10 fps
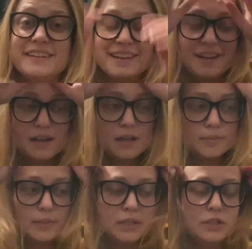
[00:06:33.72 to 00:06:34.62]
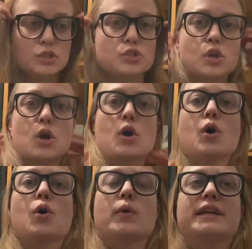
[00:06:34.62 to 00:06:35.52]
dokie.
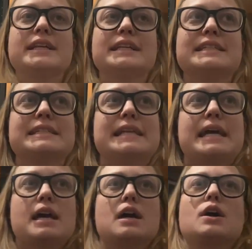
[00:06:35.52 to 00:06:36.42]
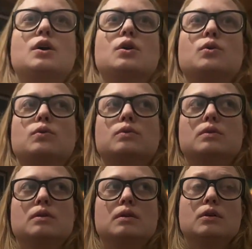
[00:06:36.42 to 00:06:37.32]
So it is now
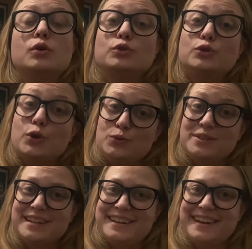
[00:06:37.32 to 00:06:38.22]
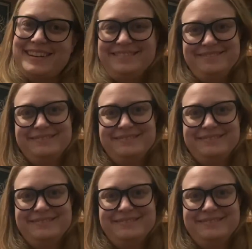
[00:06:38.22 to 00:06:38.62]
Tuesday night.